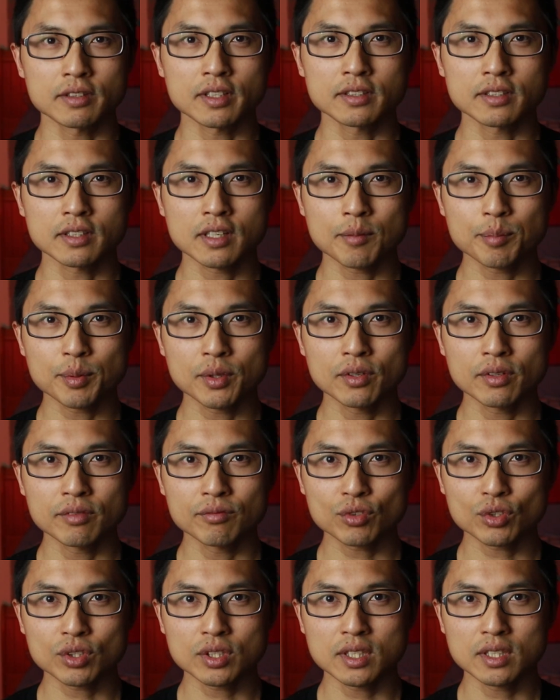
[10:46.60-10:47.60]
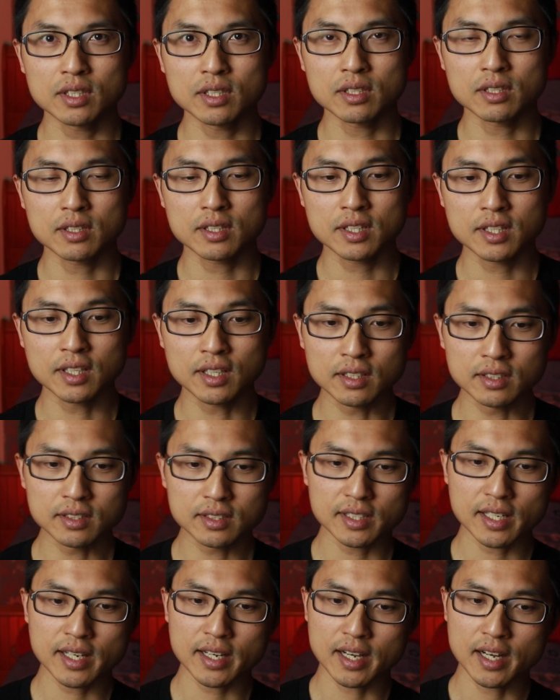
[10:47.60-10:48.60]
there's a couple of interesting
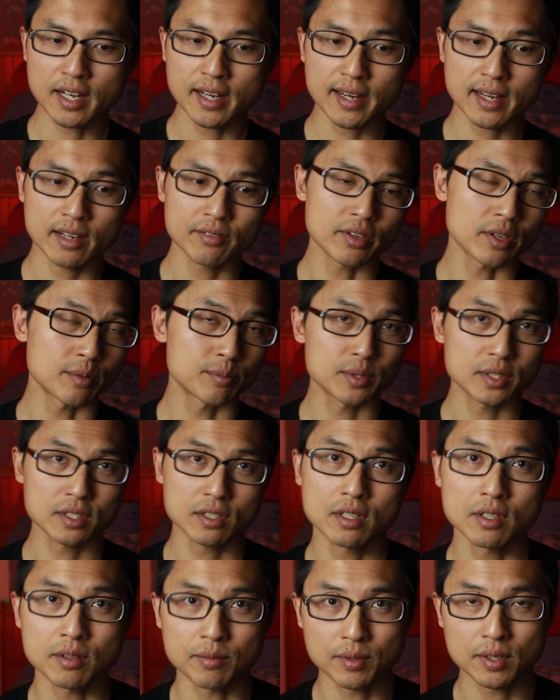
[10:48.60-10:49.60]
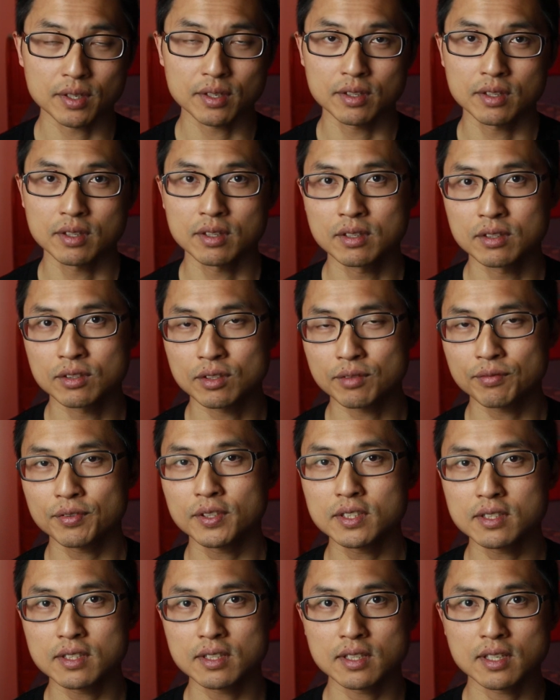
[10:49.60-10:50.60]
things that I have observed. So the
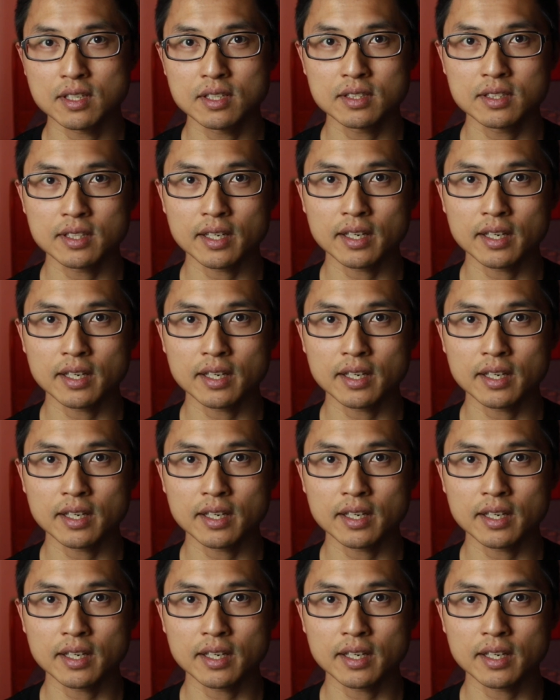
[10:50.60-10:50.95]
first thing is